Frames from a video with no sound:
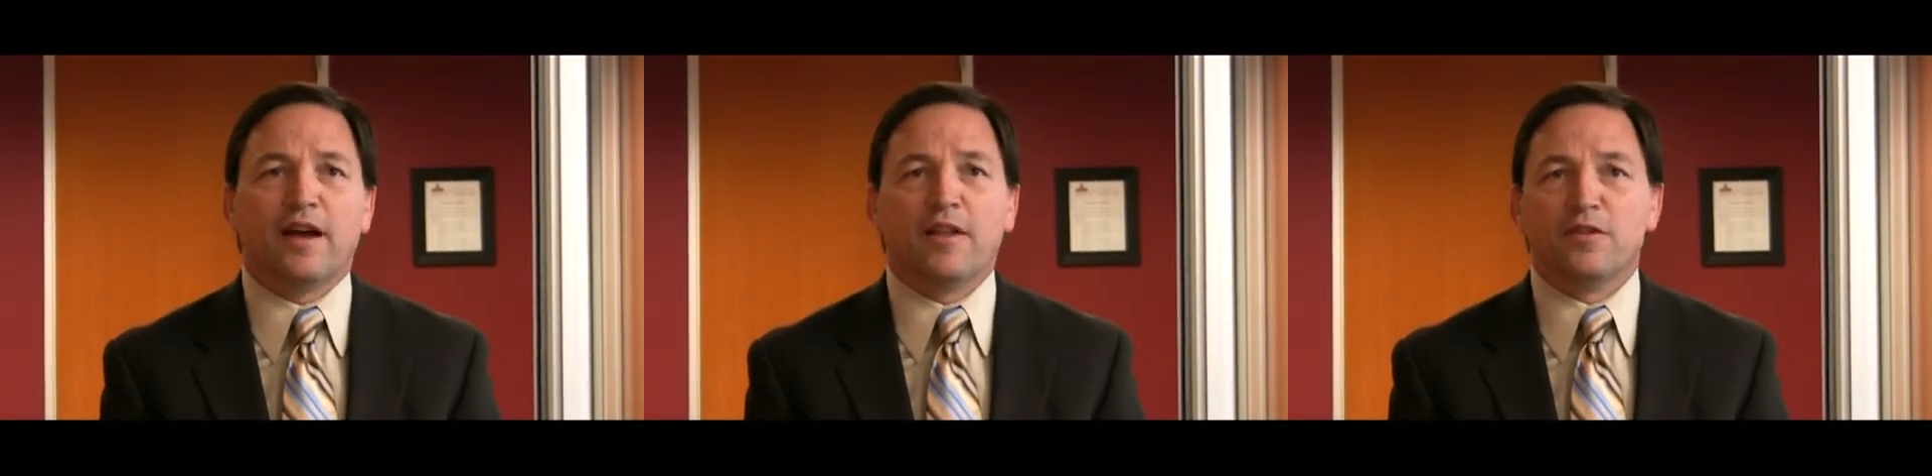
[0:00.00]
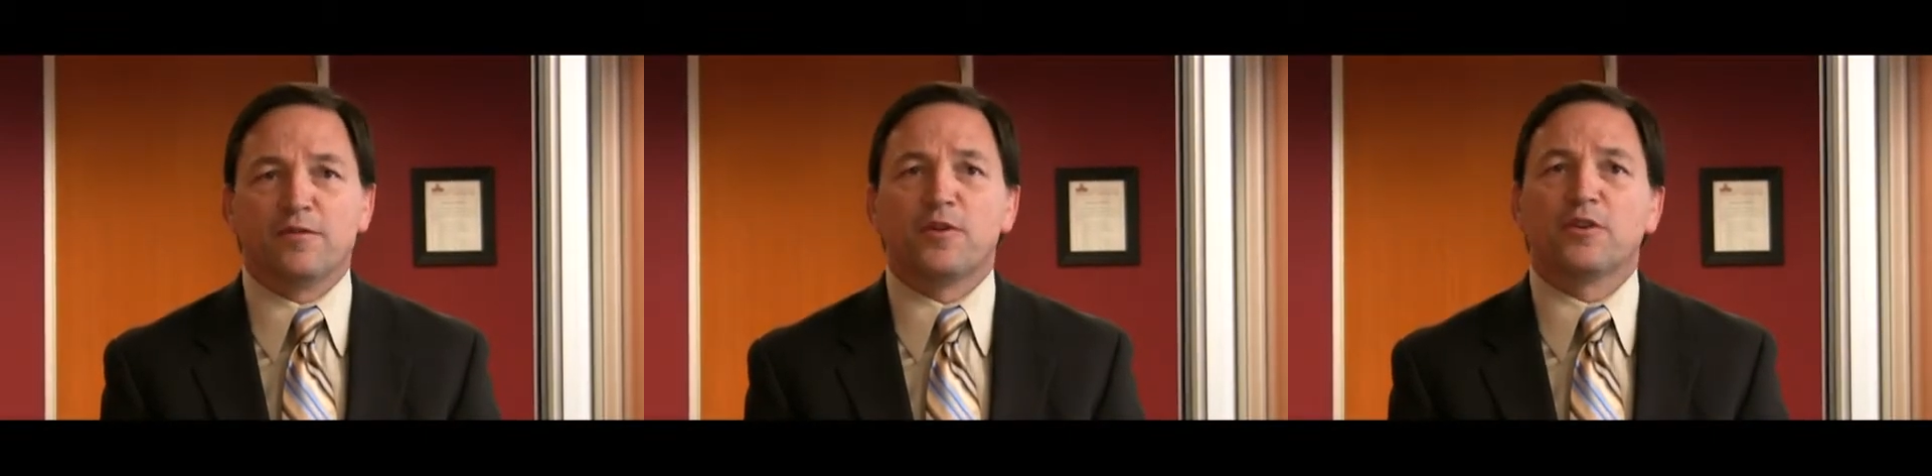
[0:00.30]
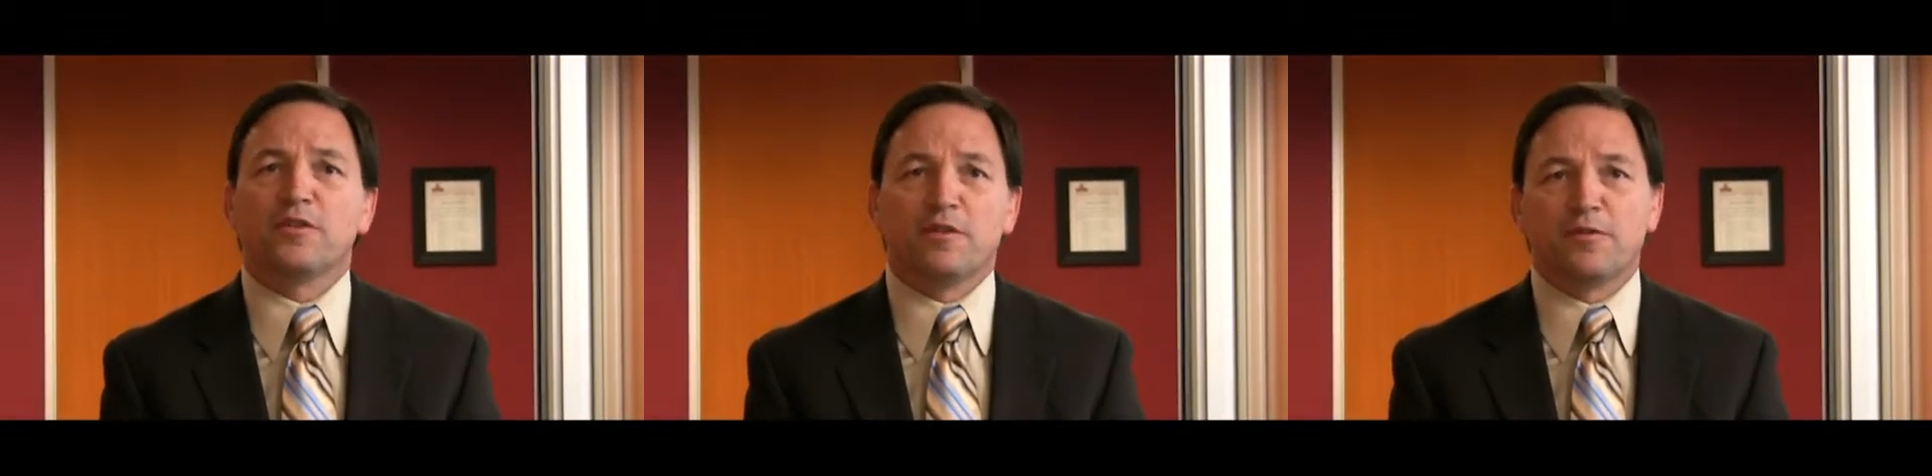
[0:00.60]
on the
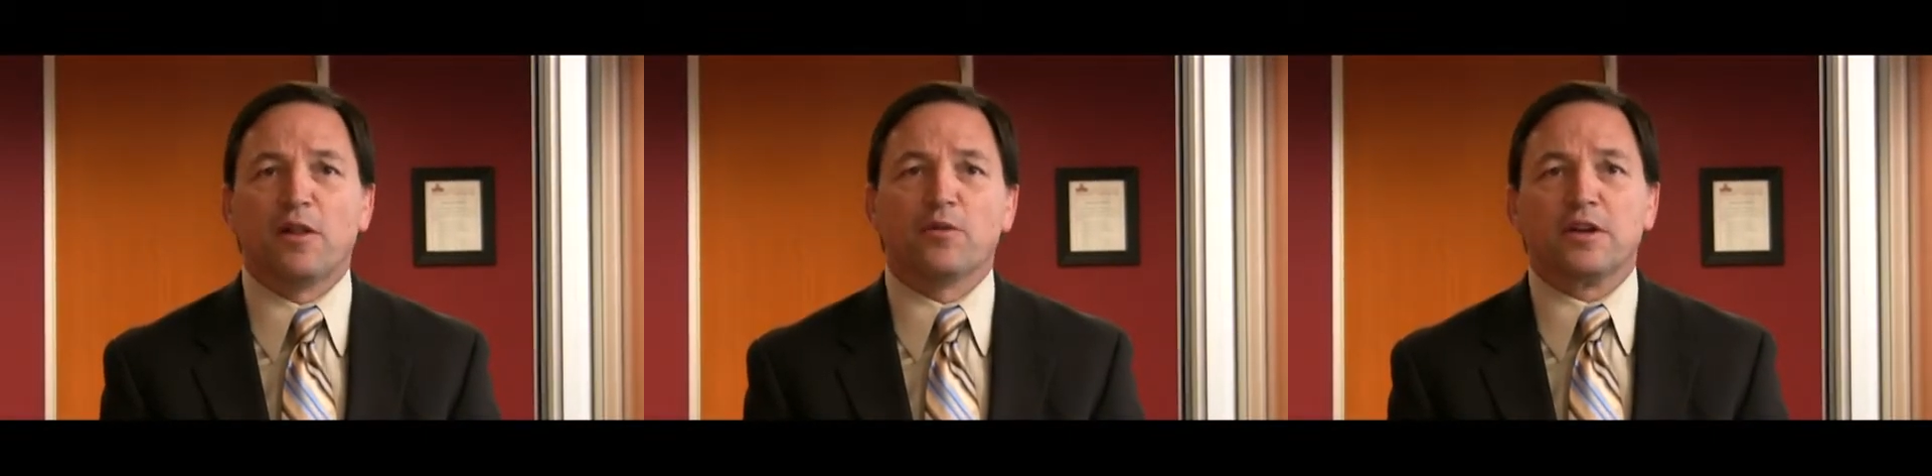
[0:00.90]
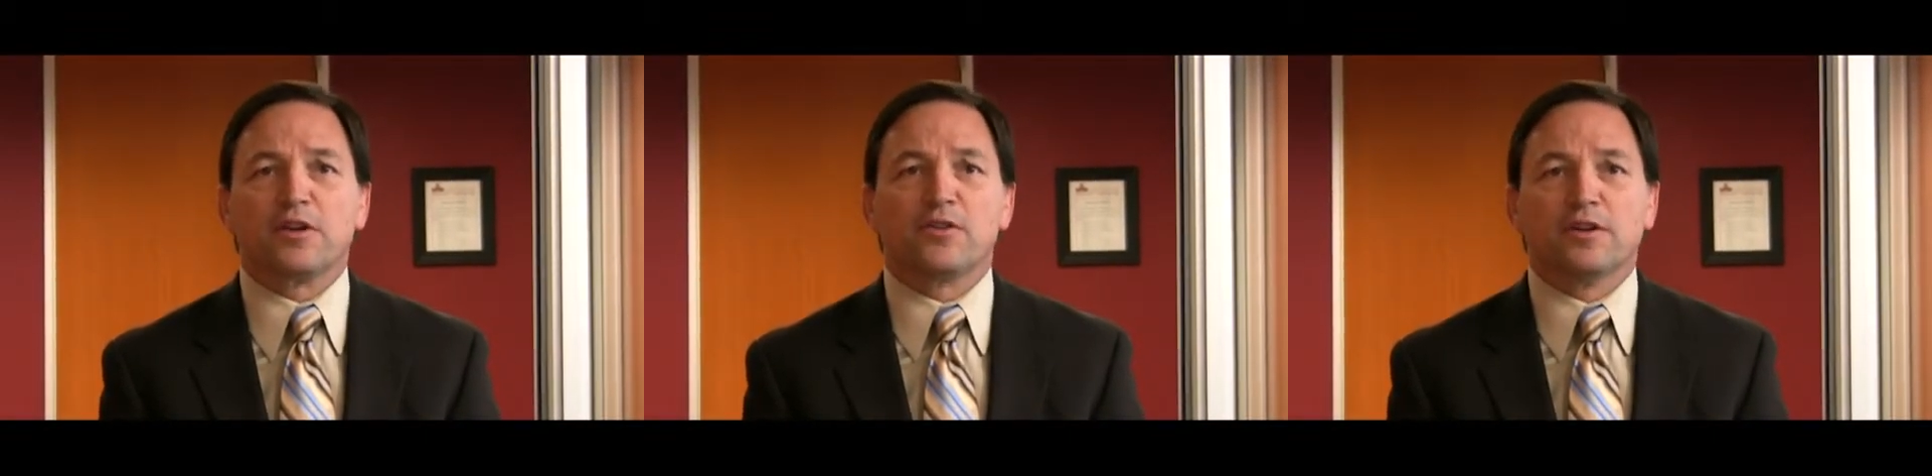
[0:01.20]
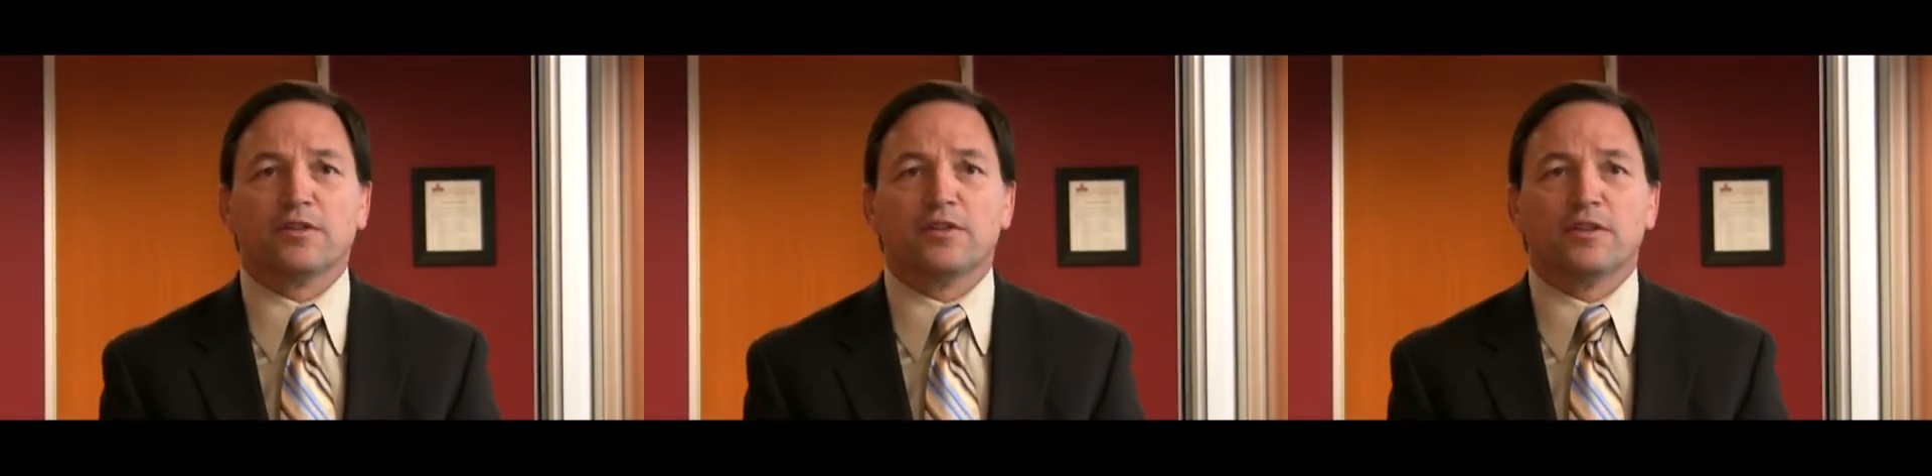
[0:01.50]
first of the following
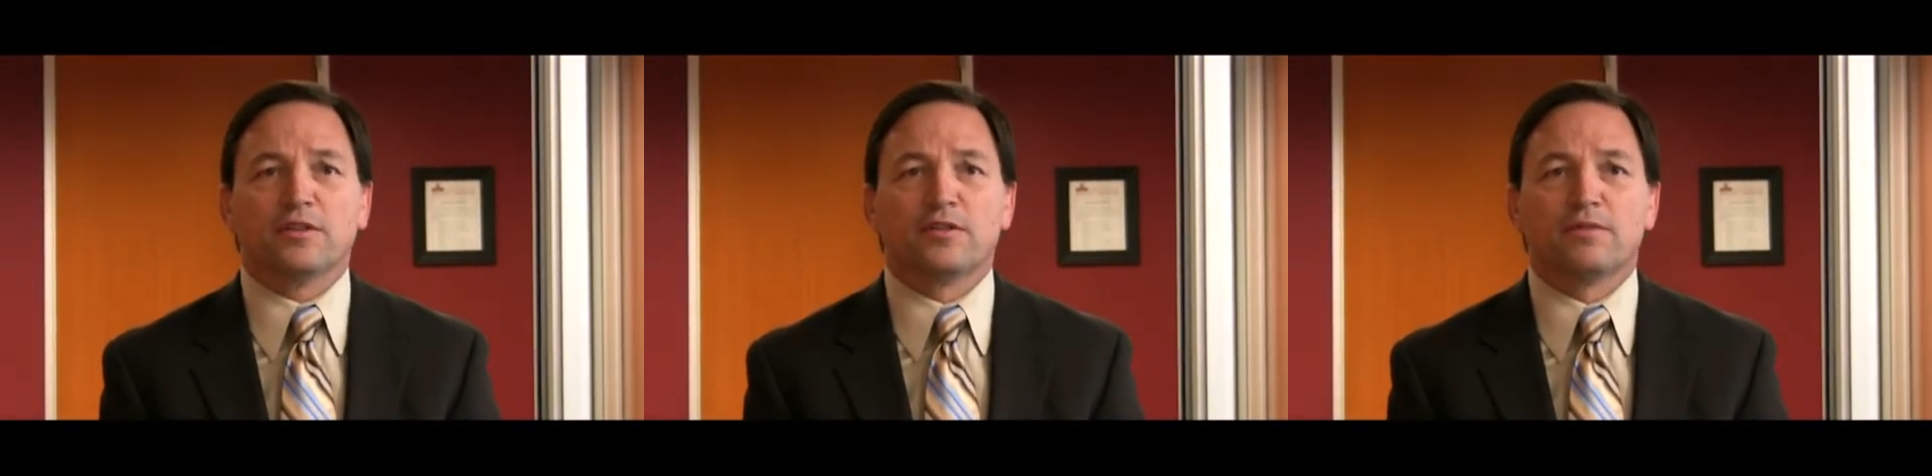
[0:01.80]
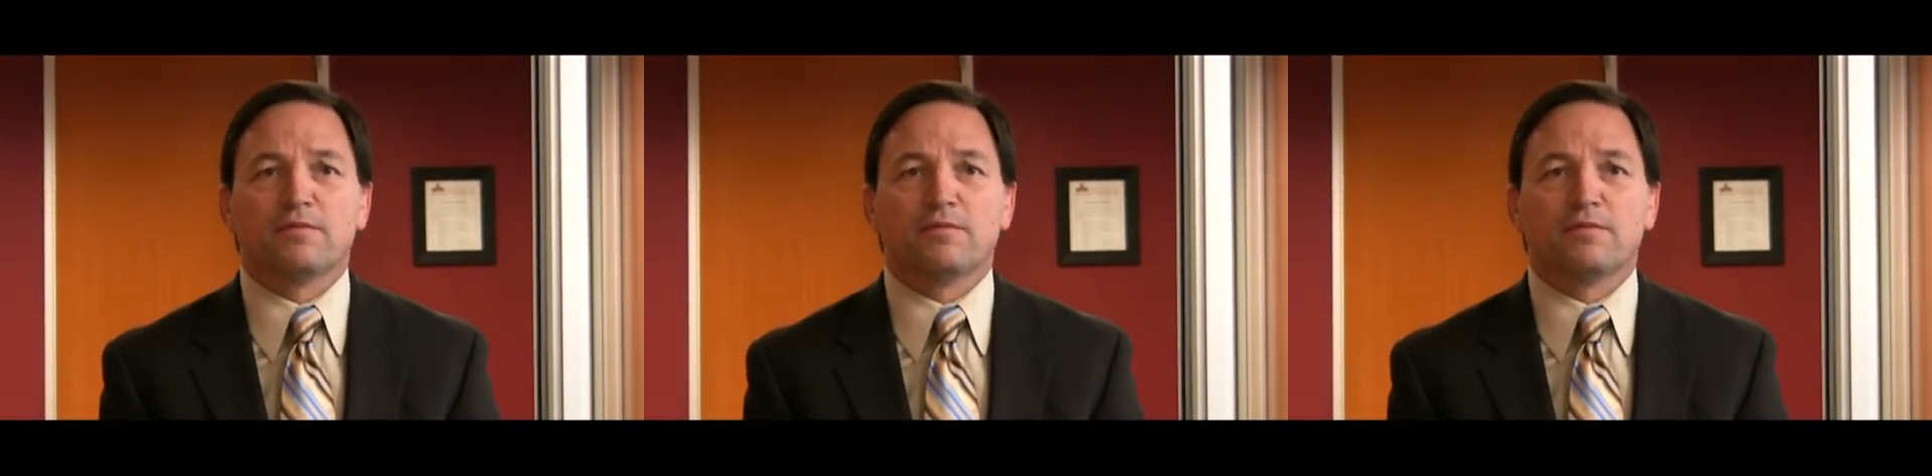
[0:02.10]
occurrences.